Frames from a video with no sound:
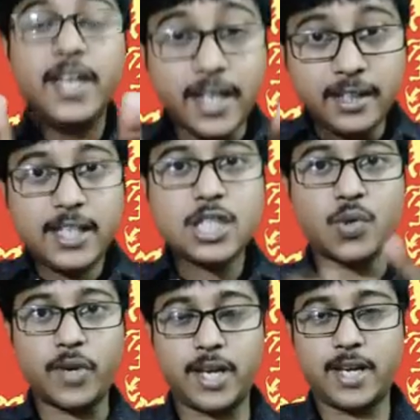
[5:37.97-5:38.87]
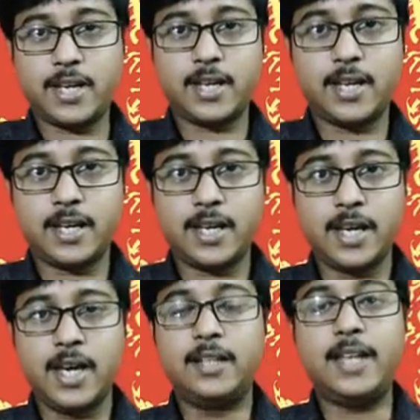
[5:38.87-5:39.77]
In this way,
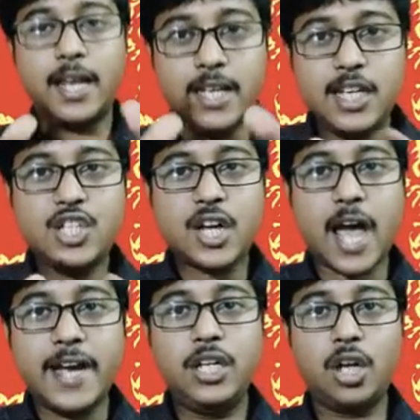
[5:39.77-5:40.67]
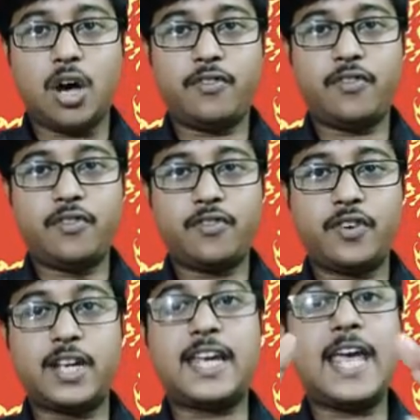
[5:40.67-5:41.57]
there is a kind of
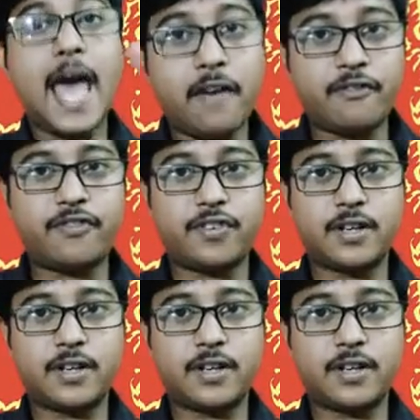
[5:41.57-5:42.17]
gap